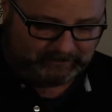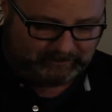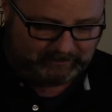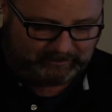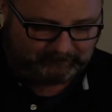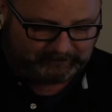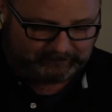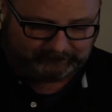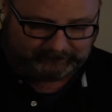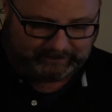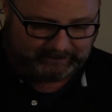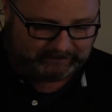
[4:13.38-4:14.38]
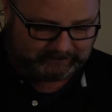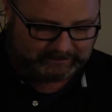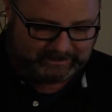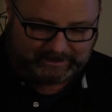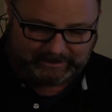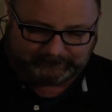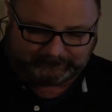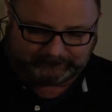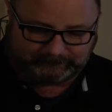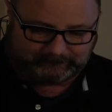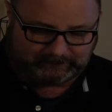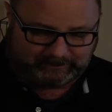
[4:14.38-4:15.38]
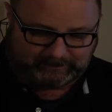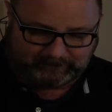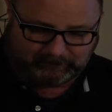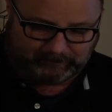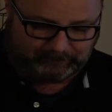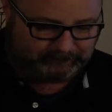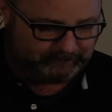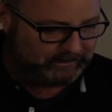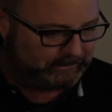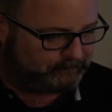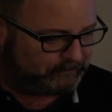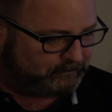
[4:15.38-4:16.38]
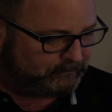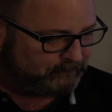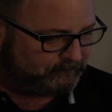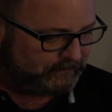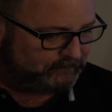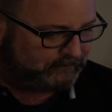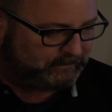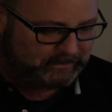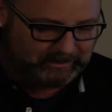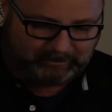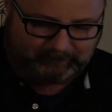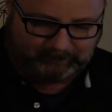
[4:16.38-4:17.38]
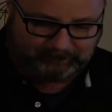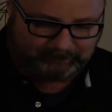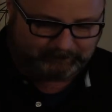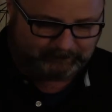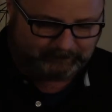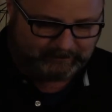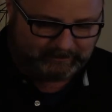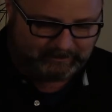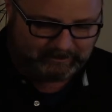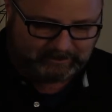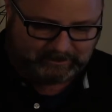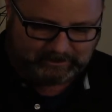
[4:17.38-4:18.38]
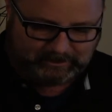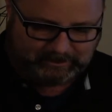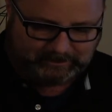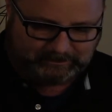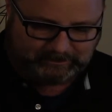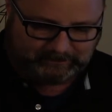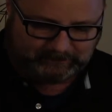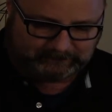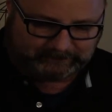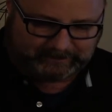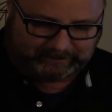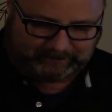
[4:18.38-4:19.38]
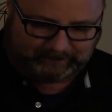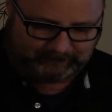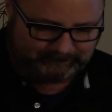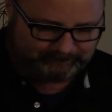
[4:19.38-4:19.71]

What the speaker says: I'm going to say class equals, and I'm going to invent the name odd link.